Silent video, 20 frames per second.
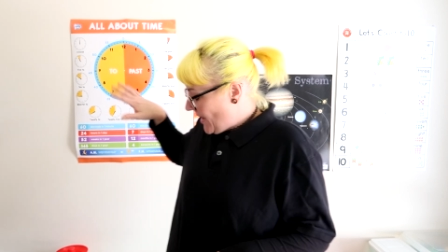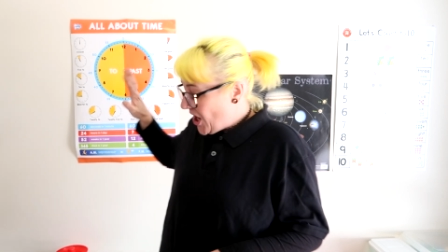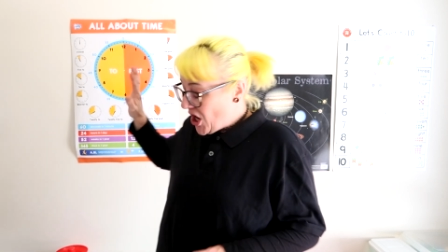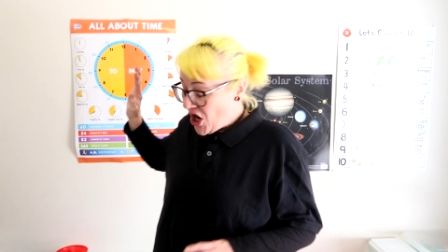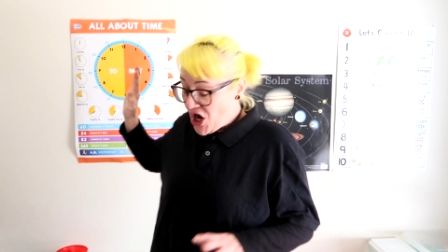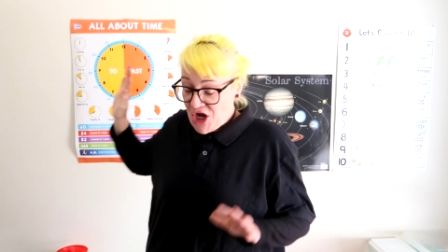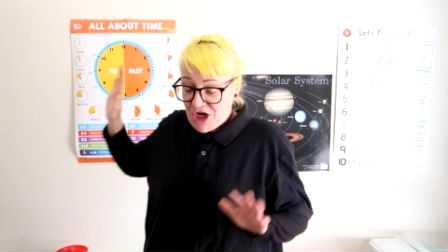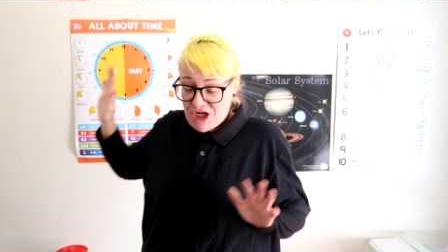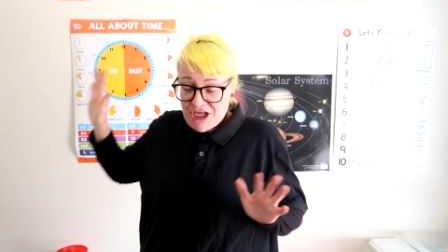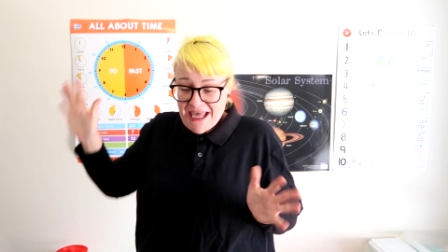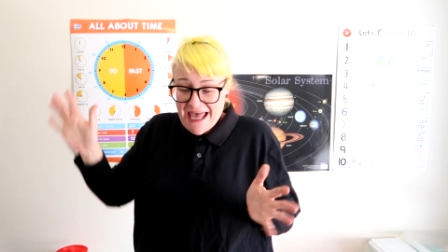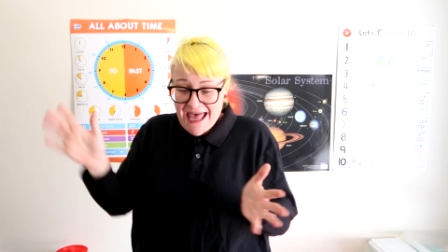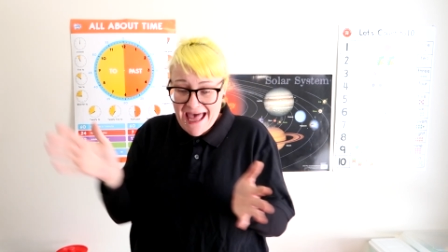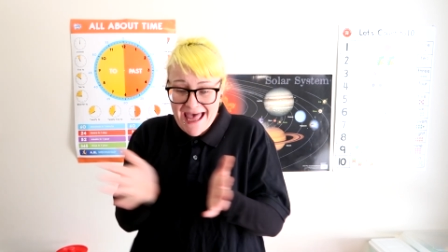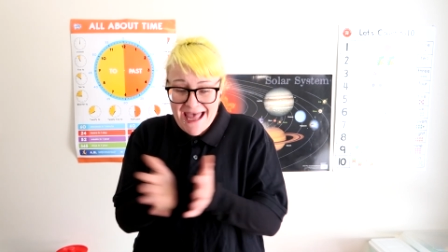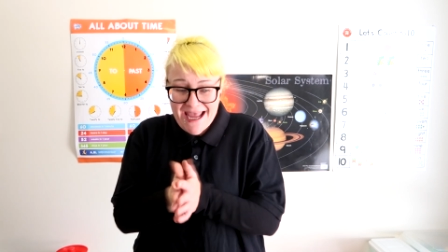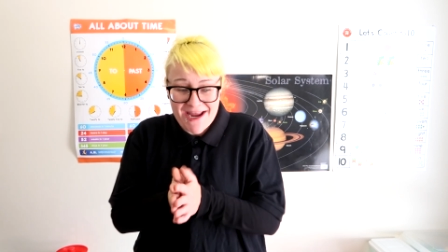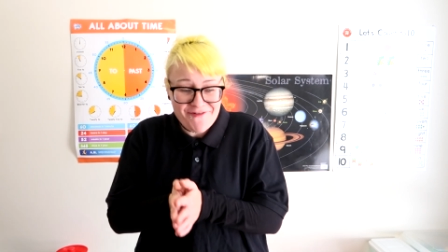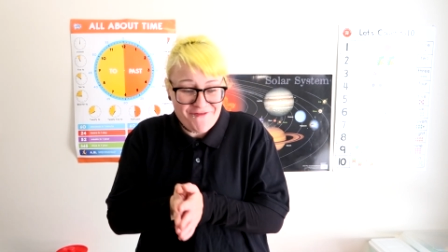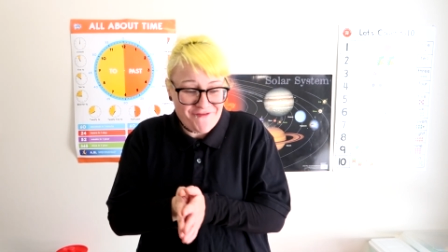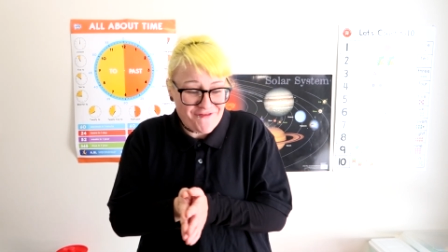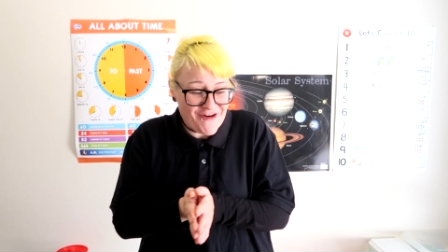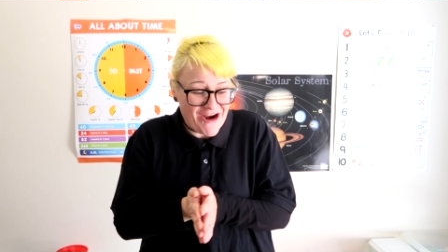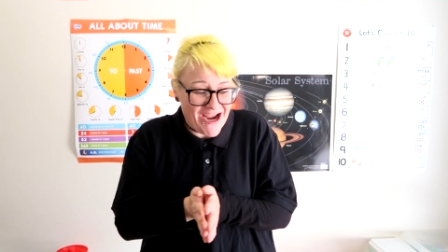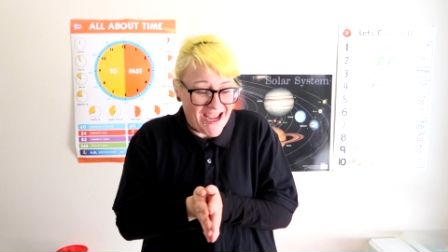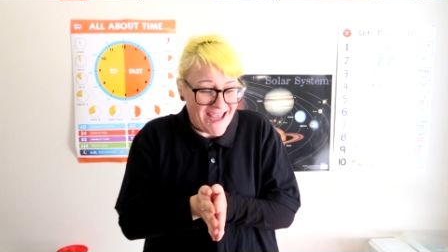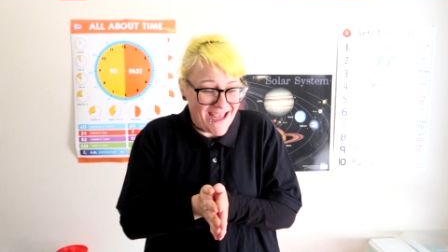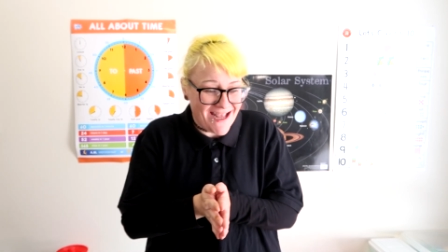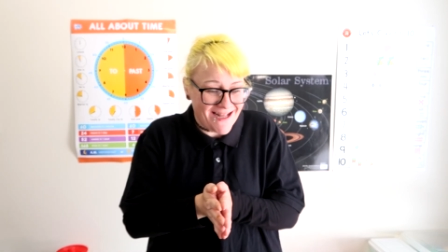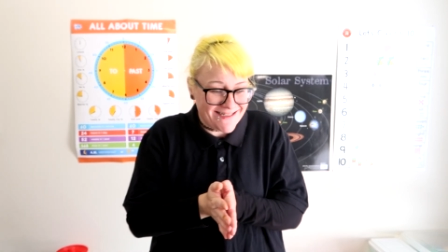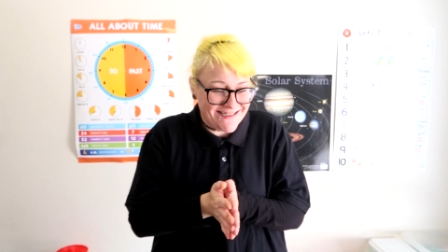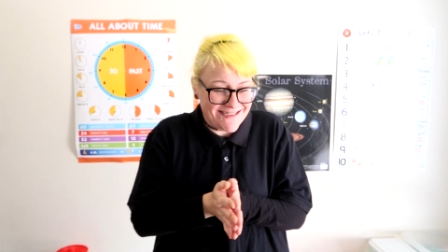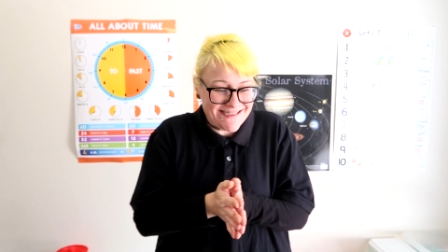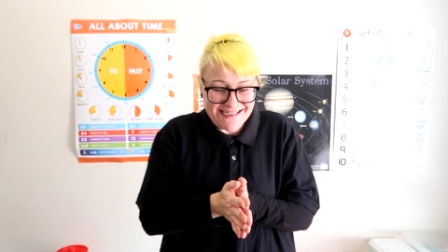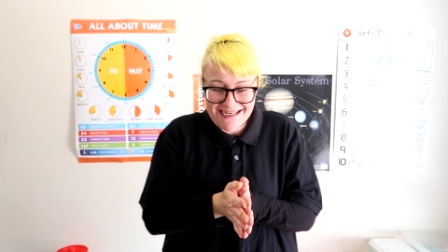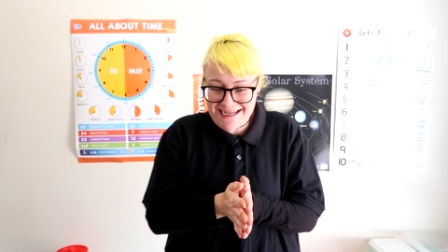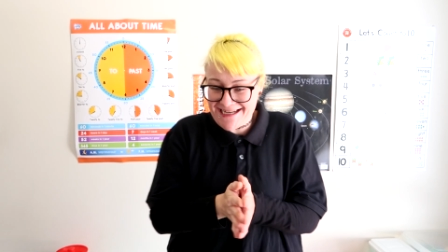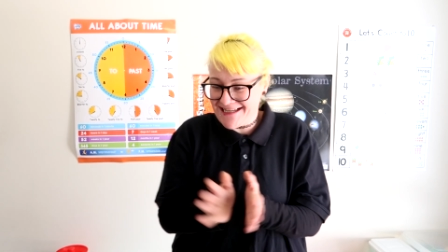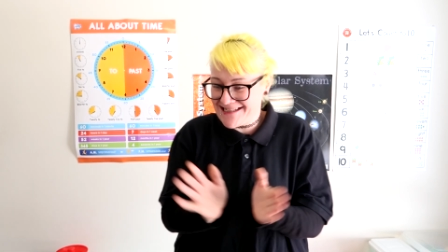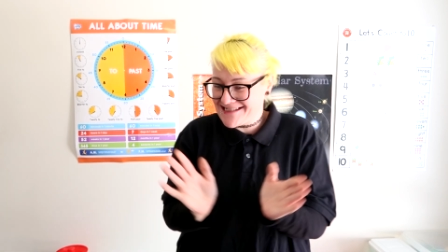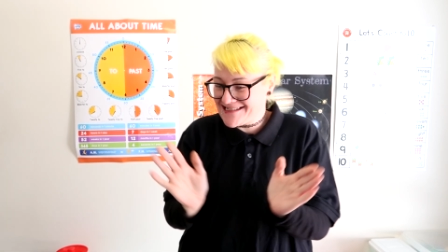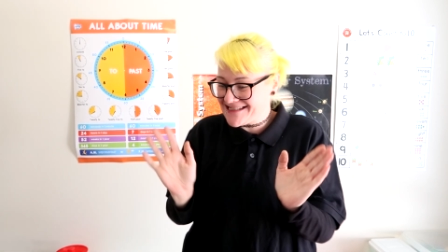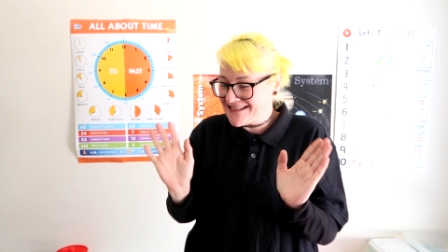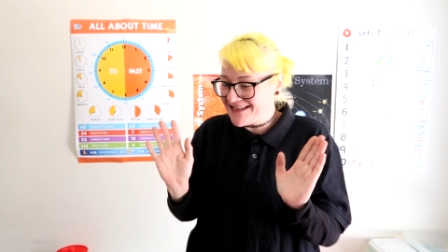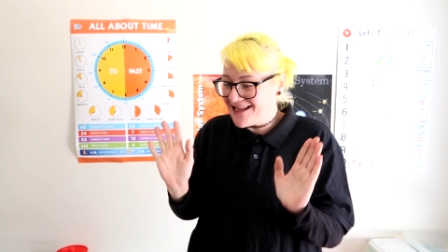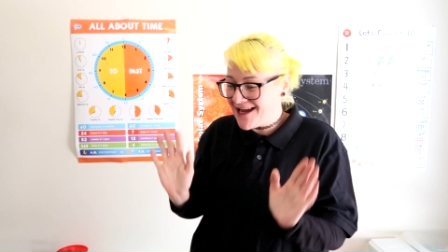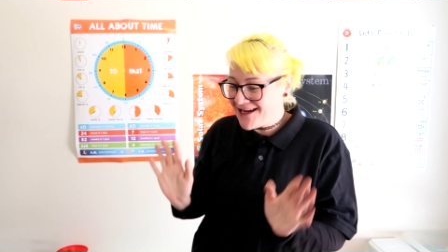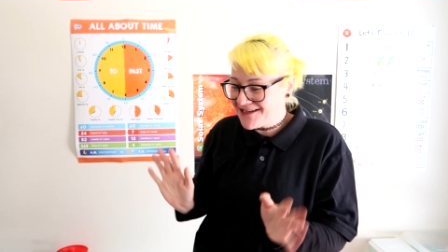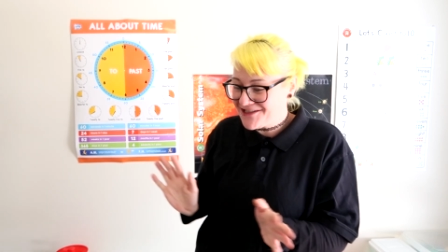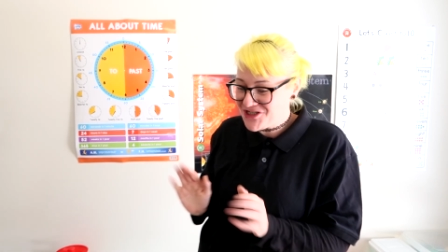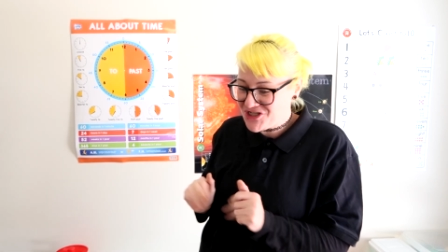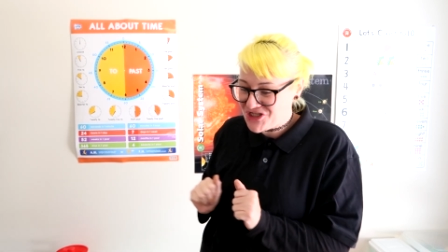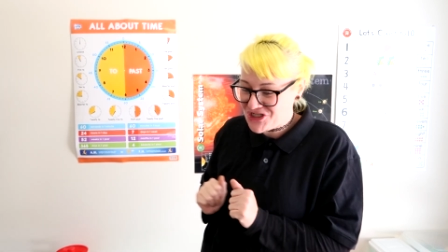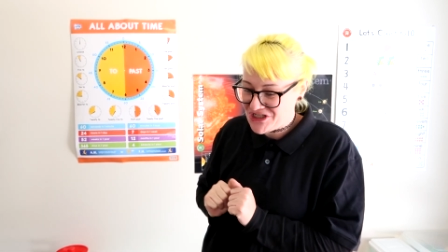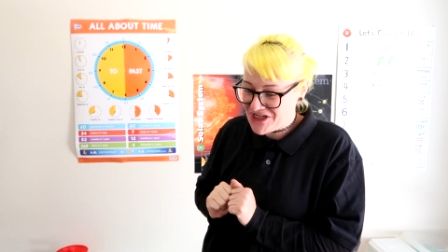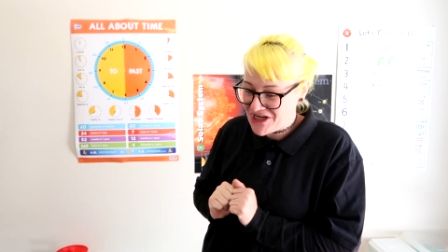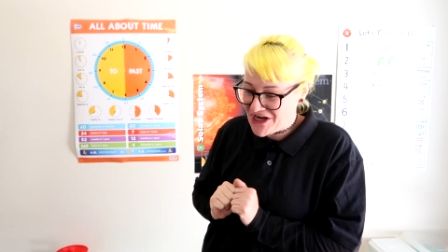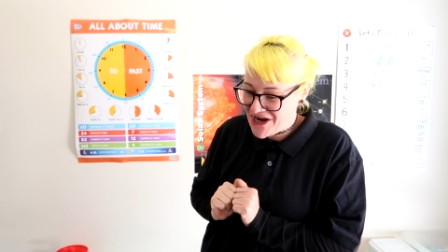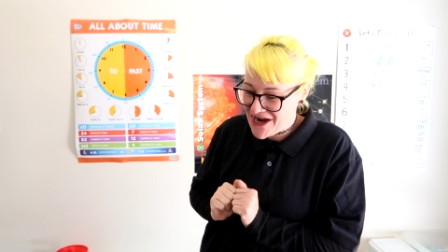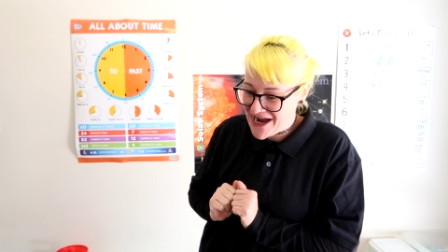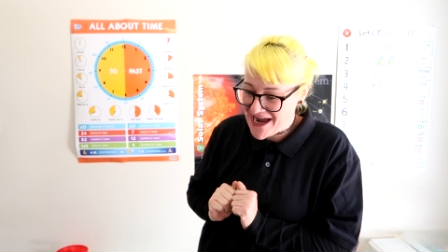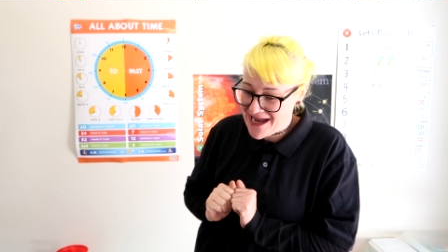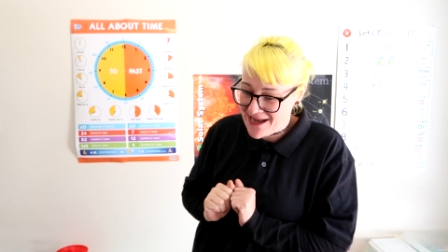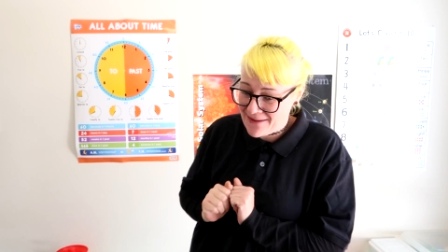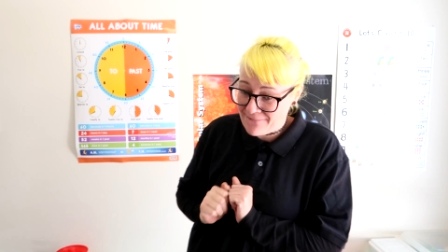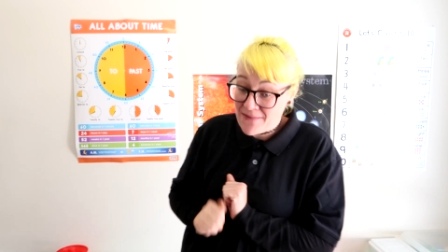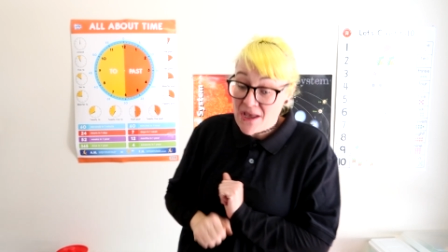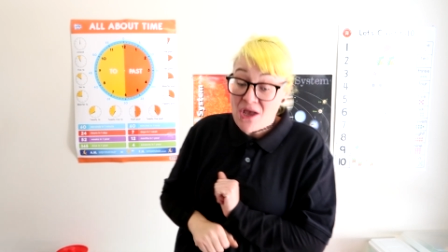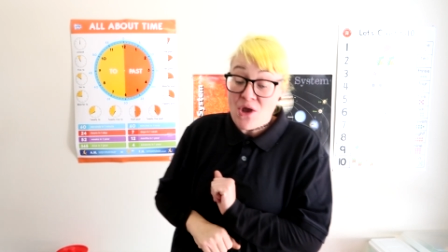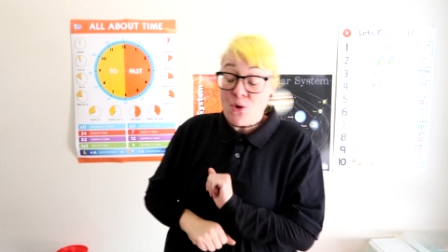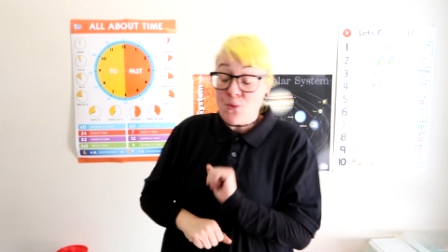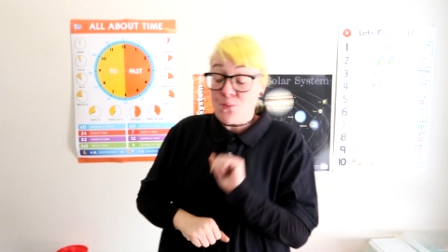Okay friends, it's lunchtime,